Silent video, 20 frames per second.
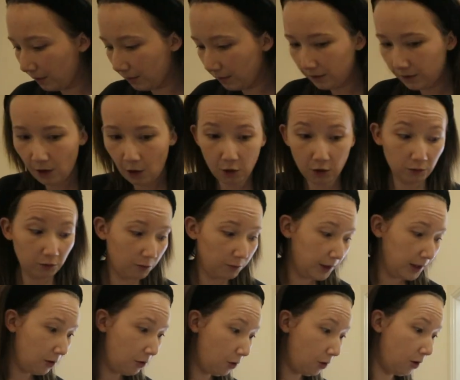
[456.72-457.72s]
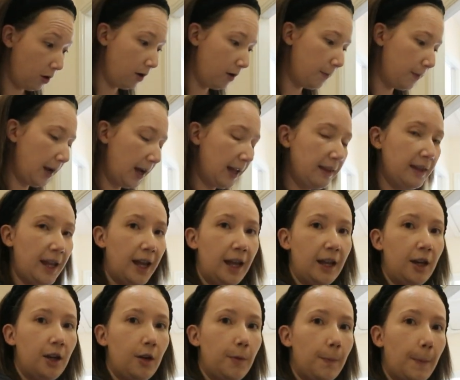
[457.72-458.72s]
those will be up, and
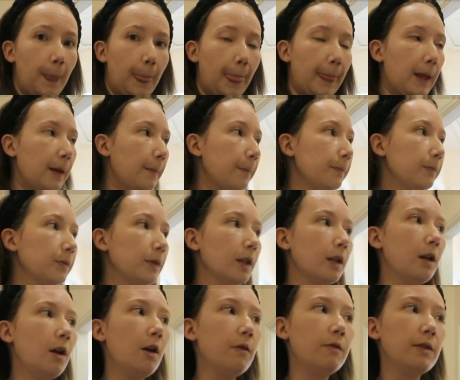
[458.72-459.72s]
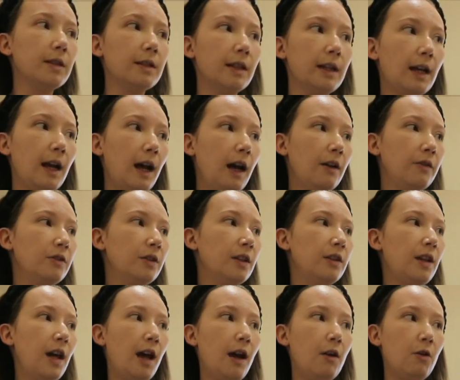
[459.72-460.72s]
then obviously after
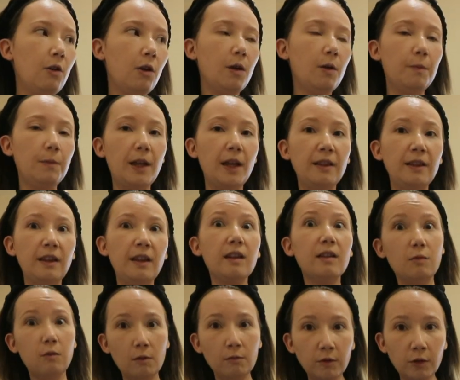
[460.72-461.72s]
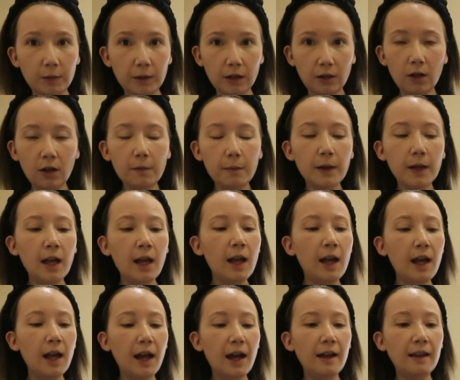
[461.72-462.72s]
they're up, then this one will be up,
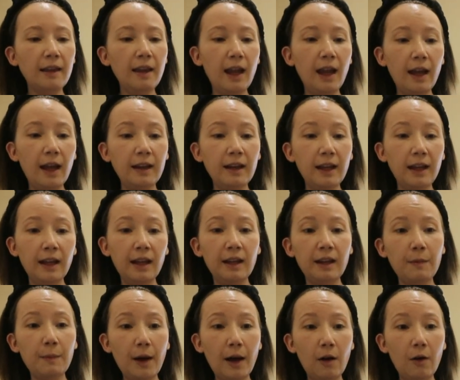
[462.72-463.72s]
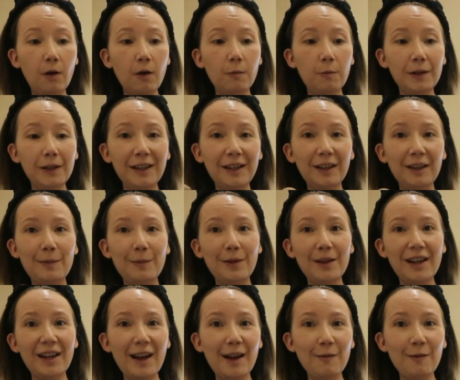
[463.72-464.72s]
and then in about a week and a
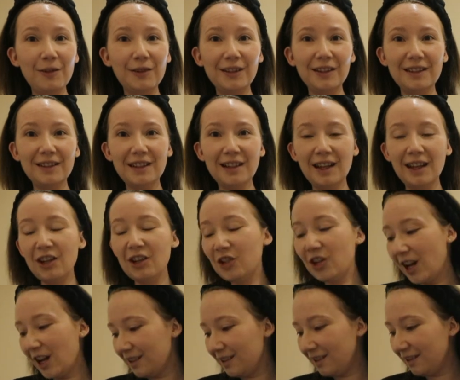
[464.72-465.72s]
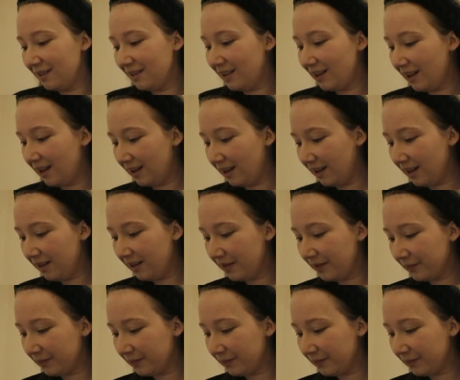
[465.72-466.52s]
bit, I'm going to see Chasing Deer